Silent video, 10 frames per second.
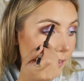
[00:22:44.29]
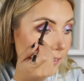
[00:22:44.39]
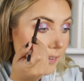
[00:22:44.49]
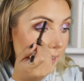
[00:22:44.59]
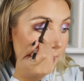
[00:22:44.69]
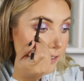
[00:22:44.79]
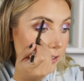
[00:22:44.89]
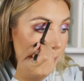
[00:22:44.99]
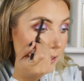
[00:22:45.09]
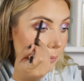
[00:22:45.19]
So I feel like I
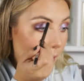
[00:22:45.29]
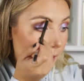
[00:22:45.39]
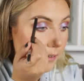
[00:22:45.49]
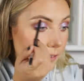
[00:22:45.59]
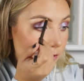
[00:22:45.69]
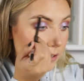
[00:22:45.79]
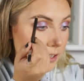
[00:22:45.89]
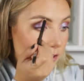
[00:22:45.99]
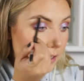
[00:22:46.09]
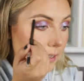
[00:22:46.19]
should be smarter and
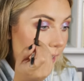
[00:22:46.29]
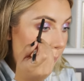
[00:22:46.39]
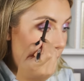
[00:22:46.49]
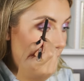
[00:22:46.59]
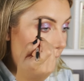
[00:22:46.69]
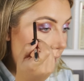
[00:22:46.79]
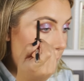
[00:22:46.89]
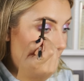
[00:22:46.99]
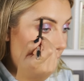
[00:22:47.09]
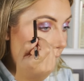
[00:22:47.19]
strategically like put less
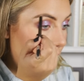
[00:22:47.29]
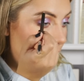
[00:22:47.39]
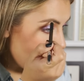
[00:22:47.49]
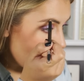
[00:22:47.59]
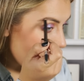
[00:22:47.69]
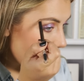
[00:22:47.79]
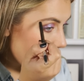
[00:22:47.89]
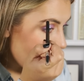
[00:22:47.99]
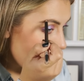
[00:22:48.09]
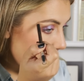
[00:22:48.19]
product if it's
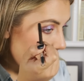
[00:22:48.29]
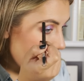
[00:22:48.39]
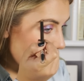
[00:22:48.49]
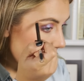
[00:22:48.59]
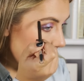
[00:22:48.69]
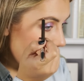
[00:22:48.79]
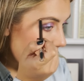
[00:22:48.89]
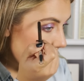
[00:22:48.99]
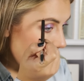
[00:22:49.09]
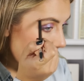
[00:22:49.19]
darker, but I'm really
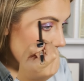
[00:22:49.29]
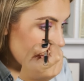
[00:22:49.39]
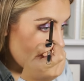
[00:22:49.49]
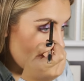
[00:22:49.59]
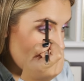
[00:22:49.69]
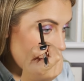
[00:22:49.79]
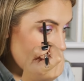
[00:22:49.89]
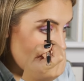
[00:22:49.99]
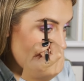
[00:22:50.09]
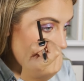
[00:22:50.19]
going in like
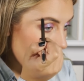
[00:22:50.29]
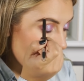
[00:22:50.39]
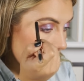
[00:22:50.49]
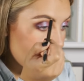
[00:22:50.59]
an idiot.